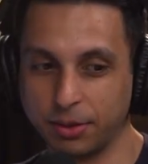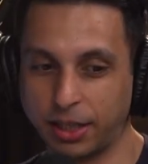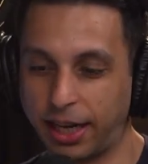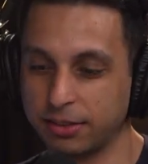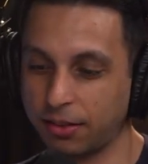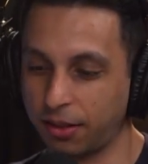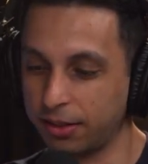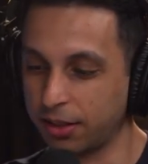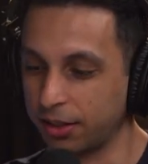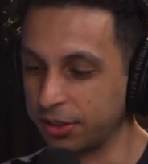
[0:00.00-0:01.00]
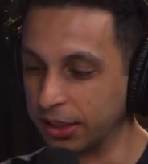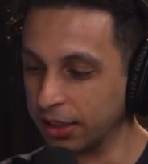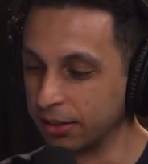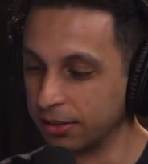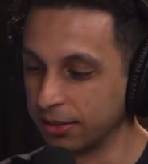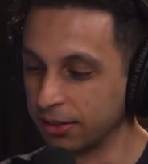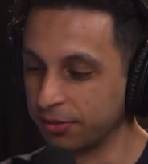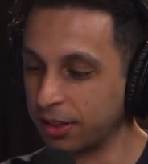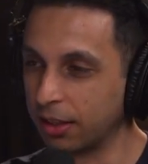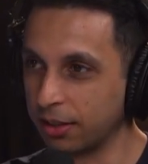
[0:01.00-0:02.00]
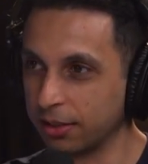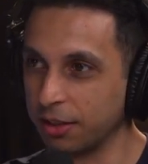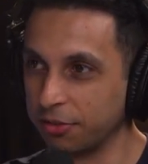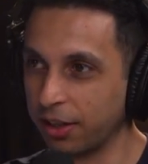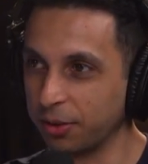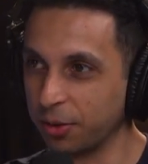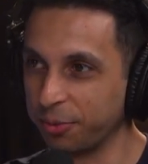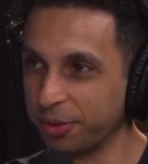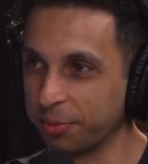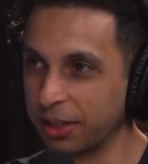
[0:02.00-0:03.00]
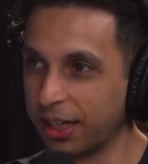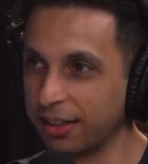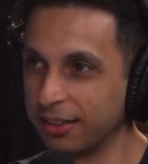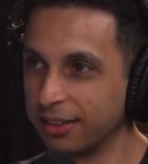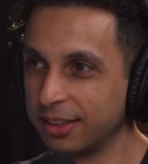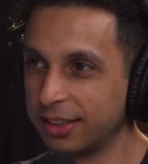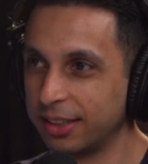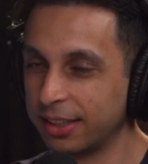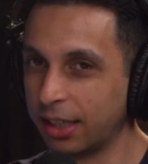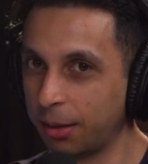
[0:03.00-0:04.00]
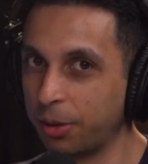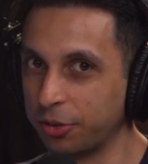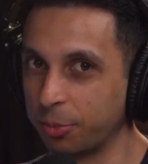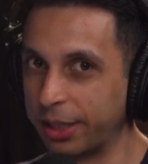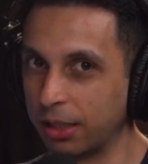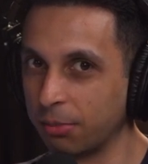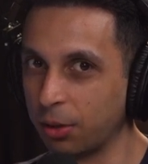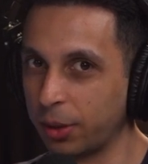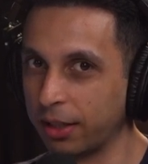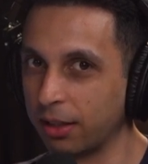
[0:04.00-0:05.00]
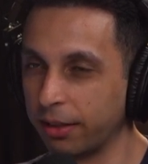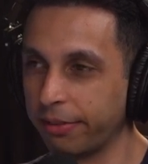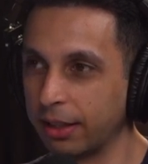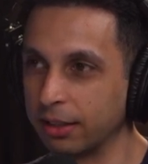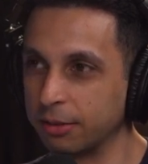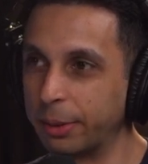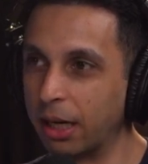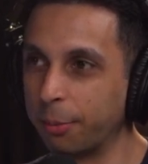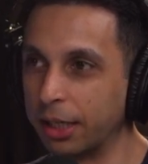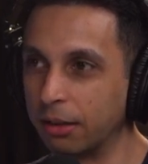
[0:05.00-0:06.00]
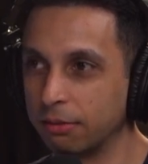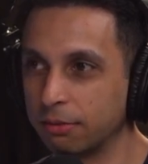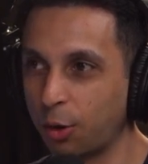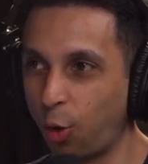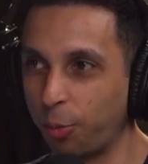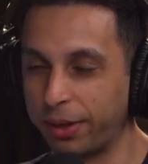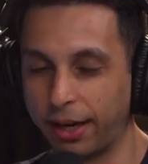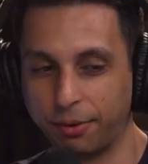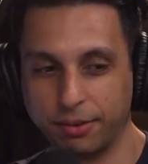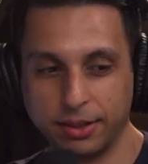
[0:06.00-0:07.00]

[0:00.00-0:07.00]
As third culture kids, it's very hard to define homes. I'm glad I'm also making my way there. I think it's becoming home now.